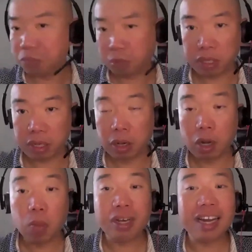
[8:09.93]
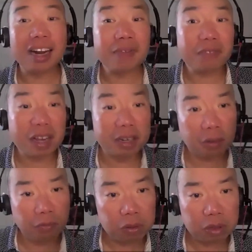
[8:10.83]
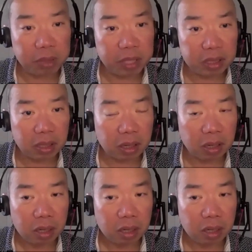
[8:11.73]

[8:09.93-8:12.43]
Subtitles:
Okay, well, can I find a frozen pizza